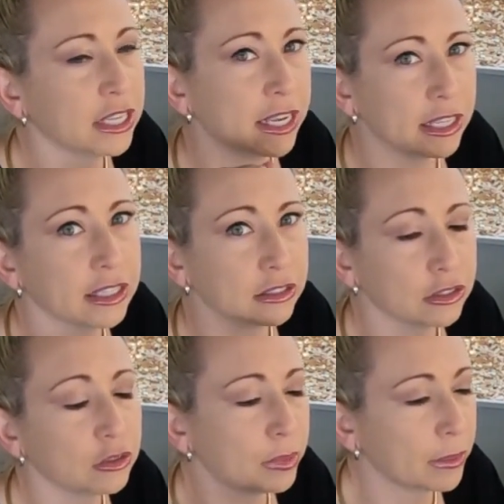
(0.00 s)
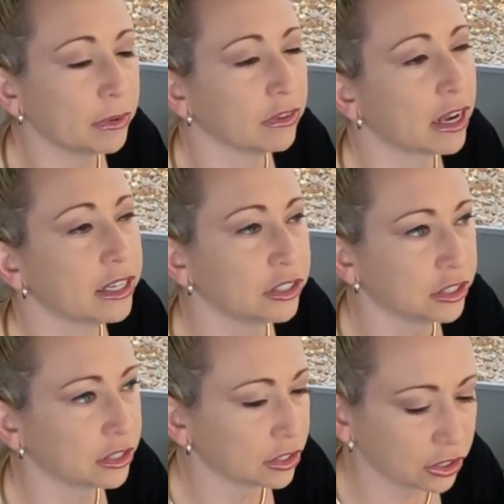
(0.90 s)
taking these little baby
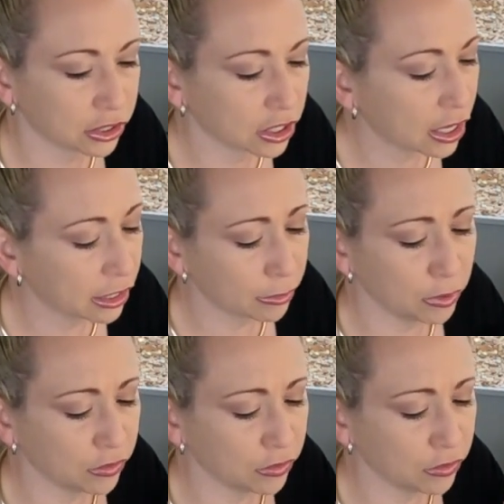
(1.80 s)
radishes and just cutting them.